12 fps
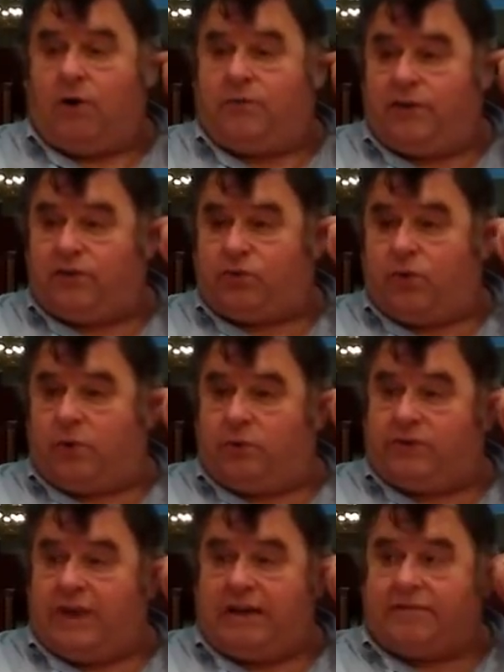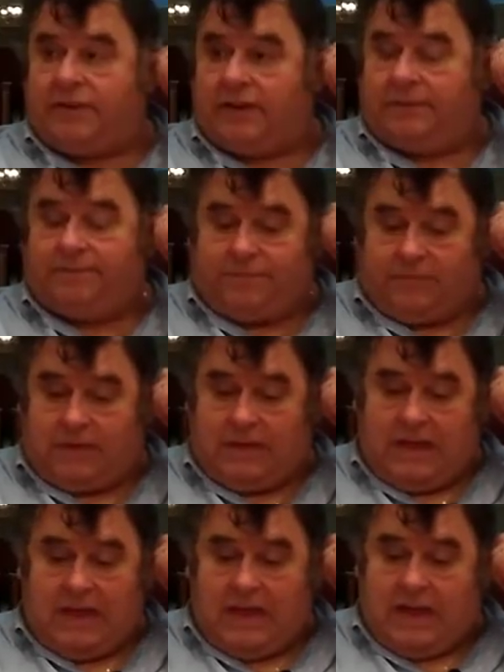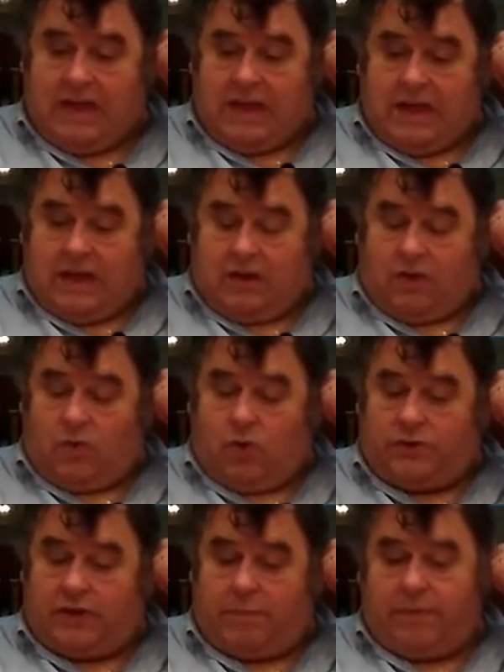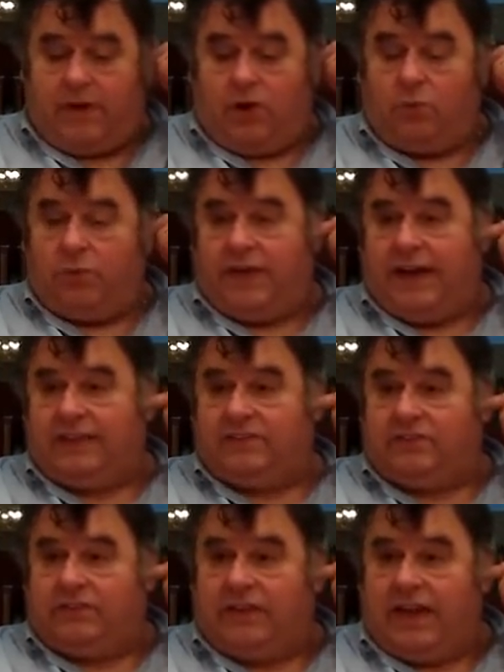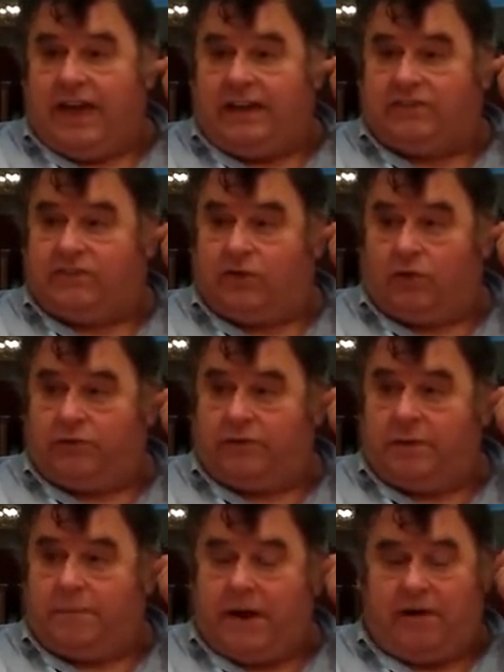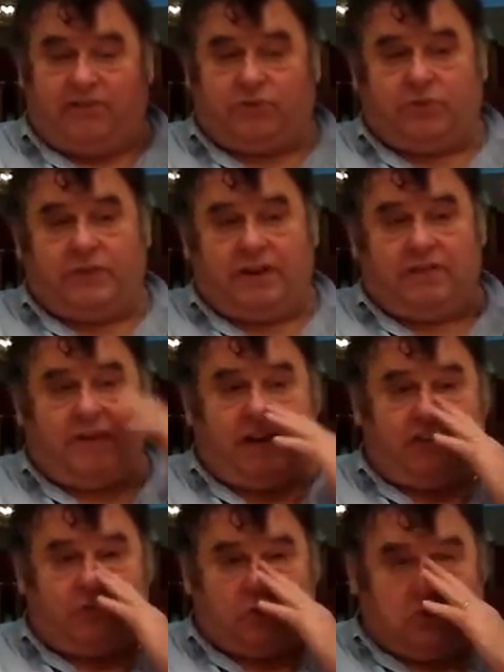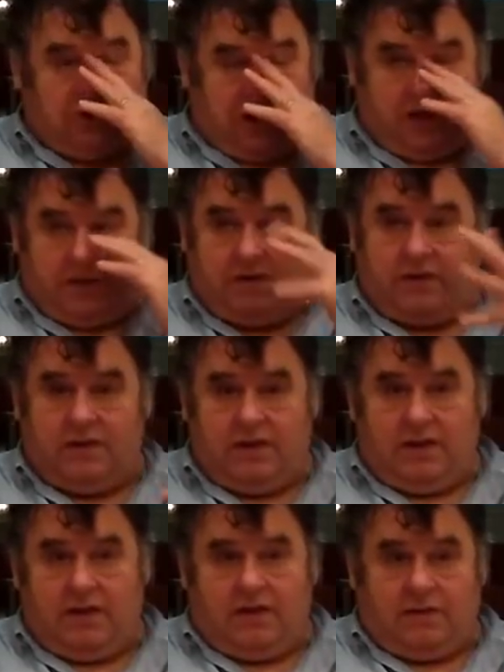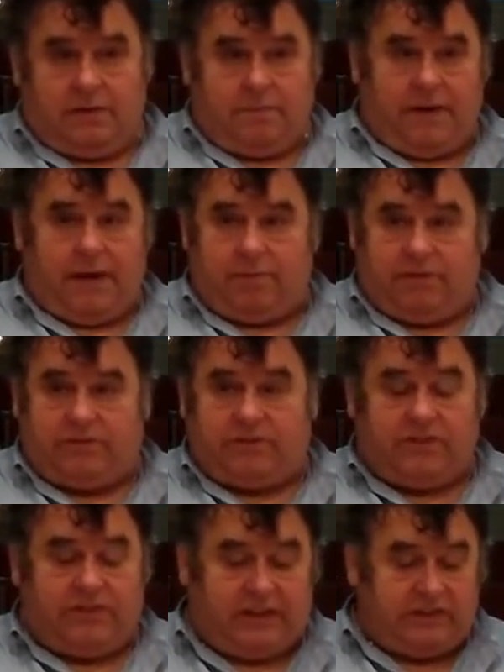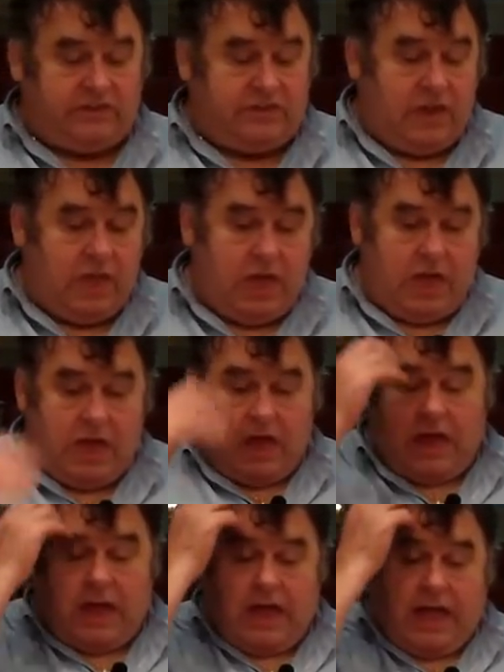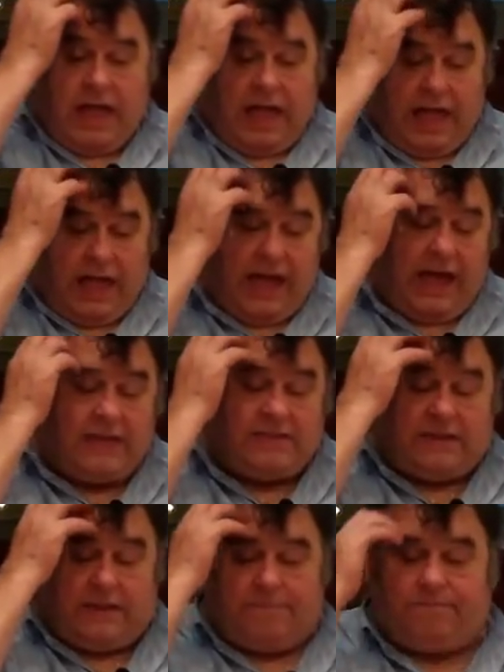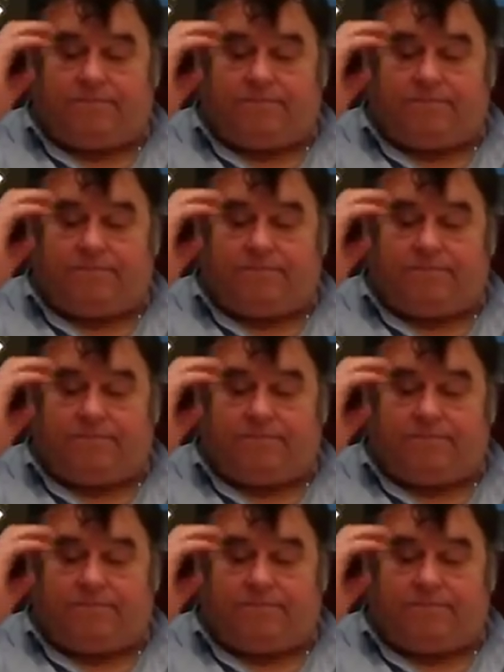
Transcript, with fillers: our first work was in Africa called Ebion with AIDS, AIDS children. The parents were dead of AIDS. We took care of the, the babies and things. And